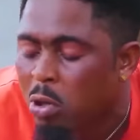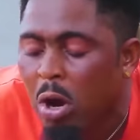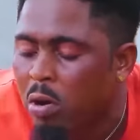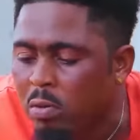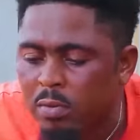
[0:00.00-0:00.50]

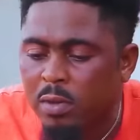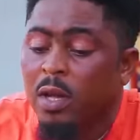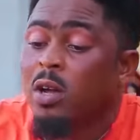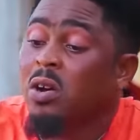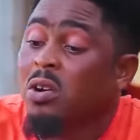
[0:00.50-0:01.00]
No,
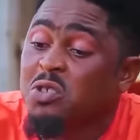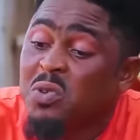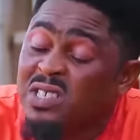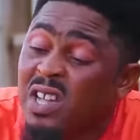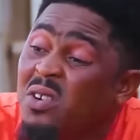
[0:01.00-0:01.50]
all these
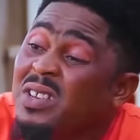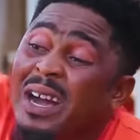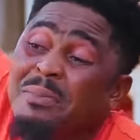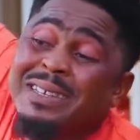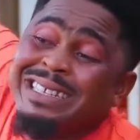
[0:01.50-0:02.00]
ones can only
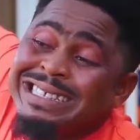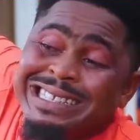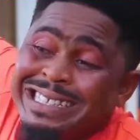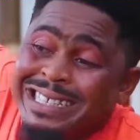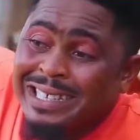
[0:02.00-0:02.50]
happen in the
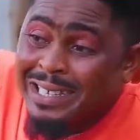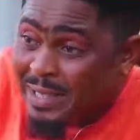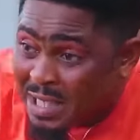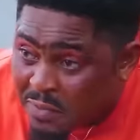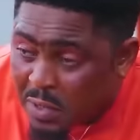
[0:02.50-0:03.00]
city.
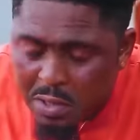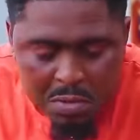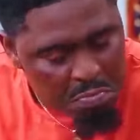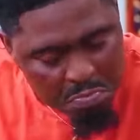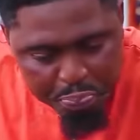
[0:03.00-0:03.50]
This
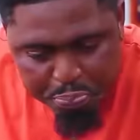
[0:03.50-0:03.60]
village.